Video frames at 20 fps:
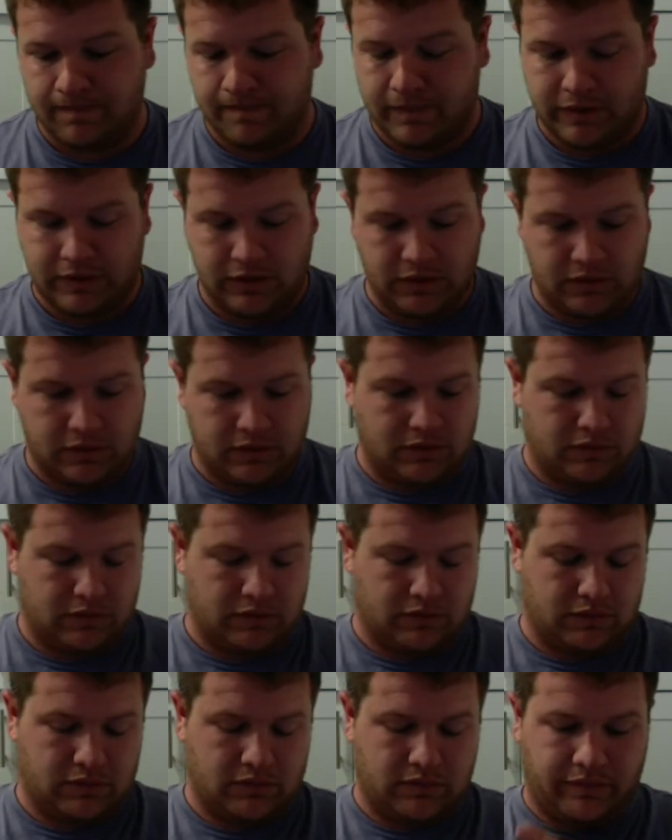
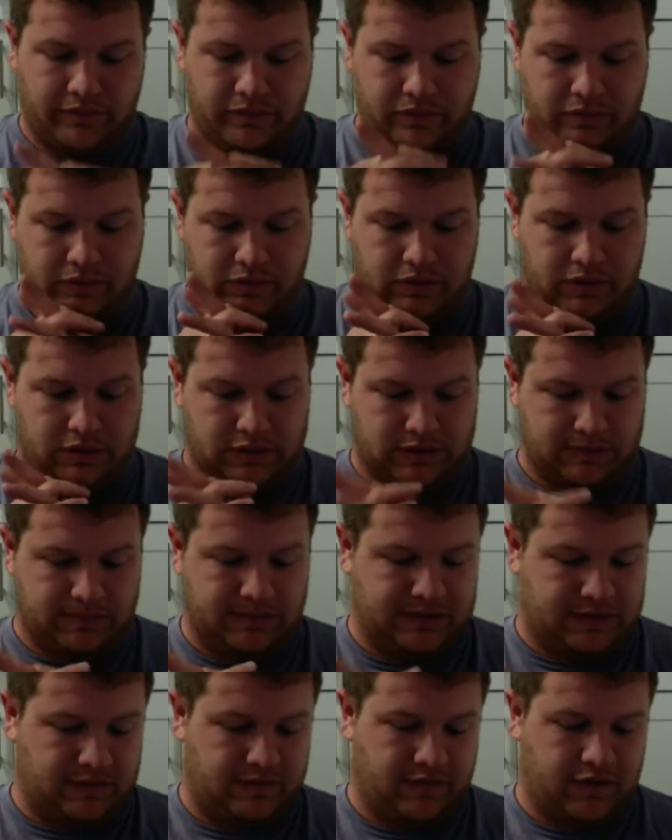So for this
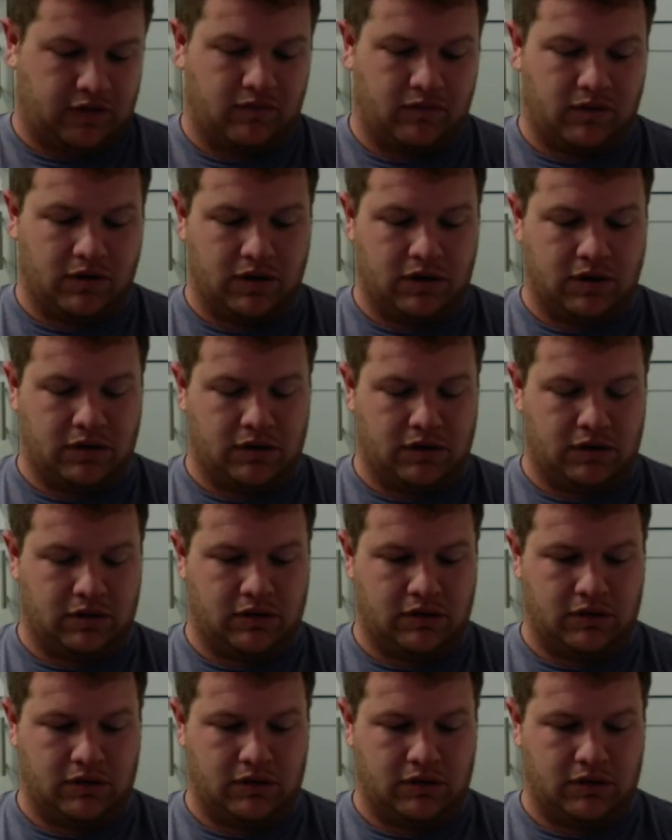specific one,